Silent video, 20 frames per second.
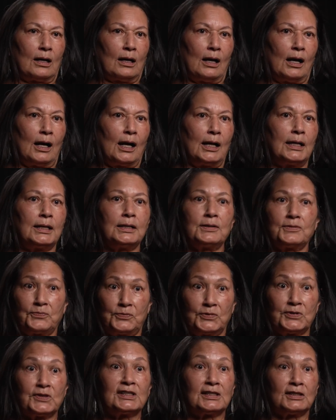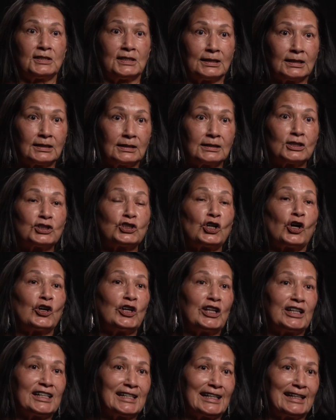I was
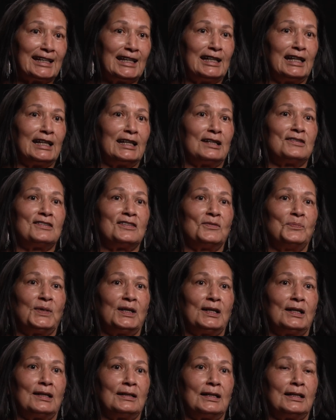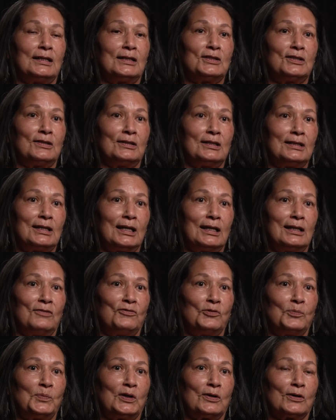starting to get into being into the
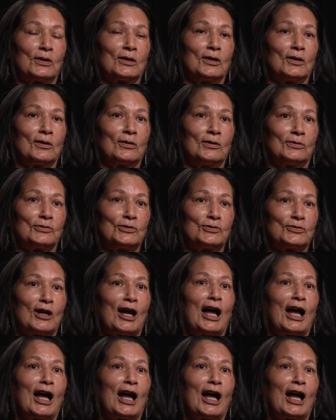Native American culture.